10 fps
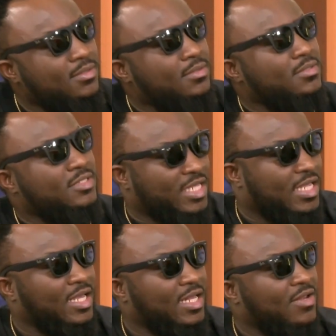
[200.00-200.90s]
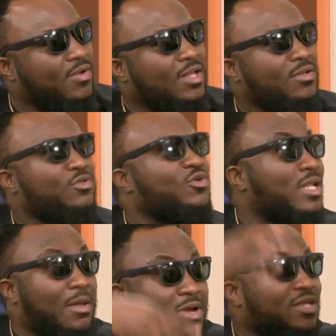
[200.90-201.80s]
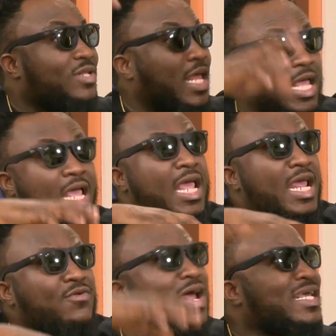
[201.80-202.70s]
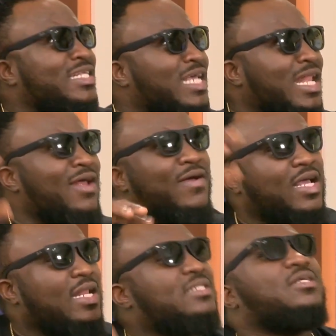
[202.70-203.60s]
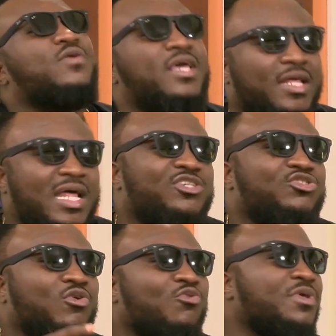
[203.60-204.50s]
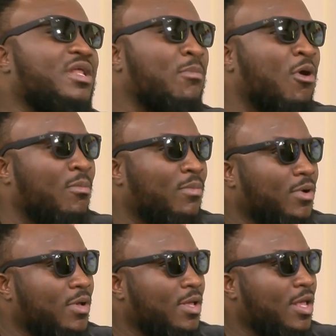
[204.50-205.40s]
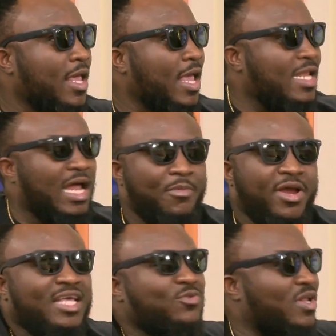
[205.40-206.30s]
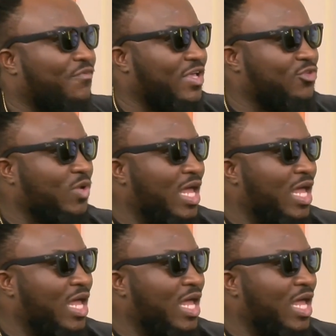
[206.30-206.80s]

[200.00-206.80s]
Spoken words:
see, and so the Americans were like, Iraqi tell Iraq, and I said, oh yeah, that show will be the bomb, and the Americans were the first to laugh.